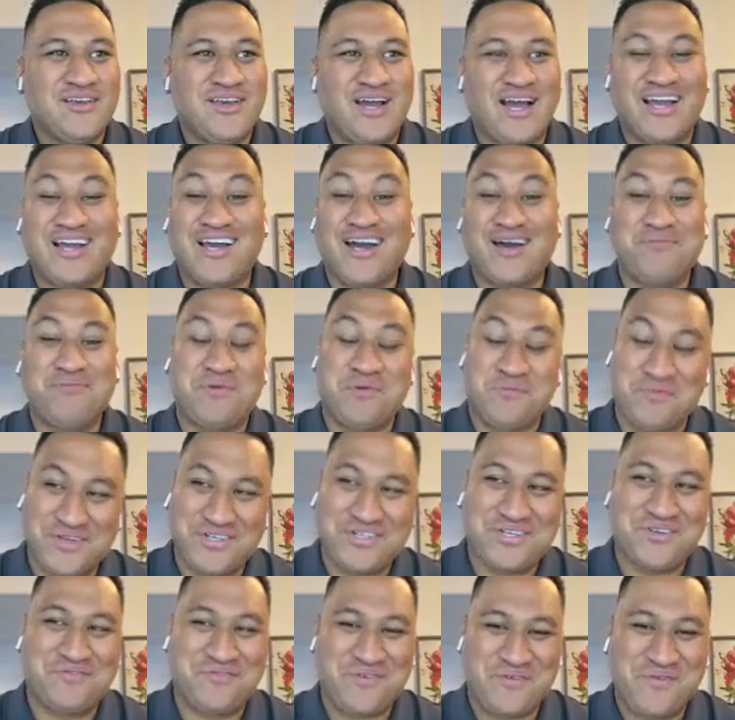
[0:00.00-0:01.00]
I got
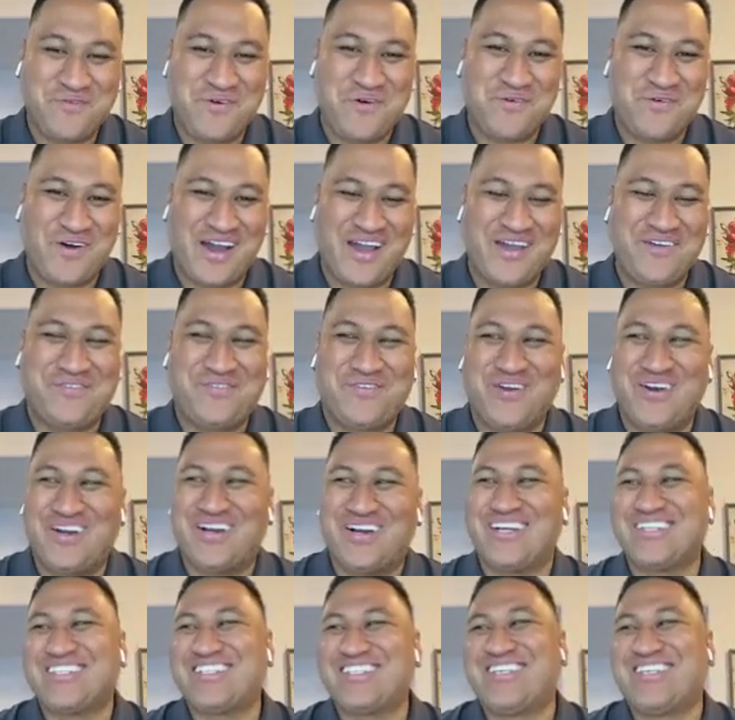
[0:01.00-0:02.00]
permission from my wife
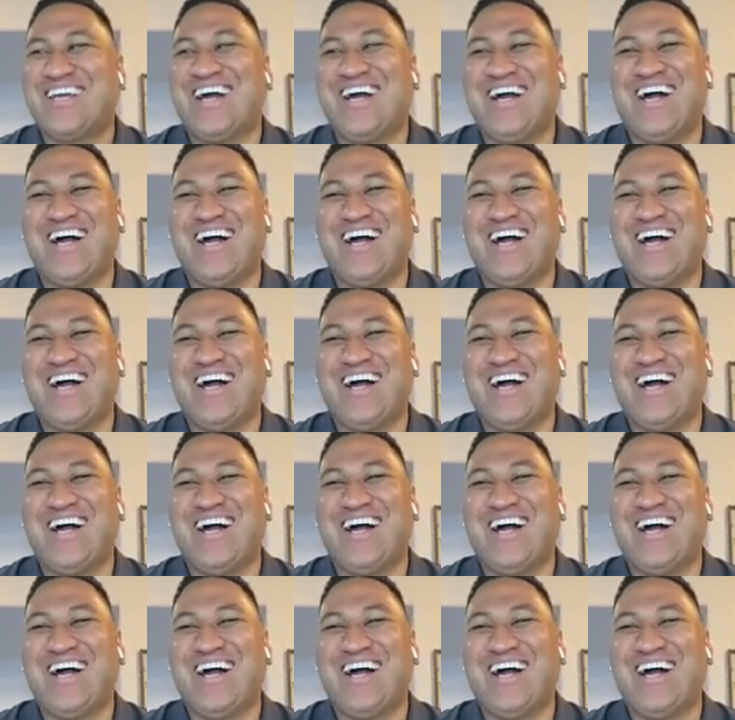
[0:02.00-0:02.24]
first.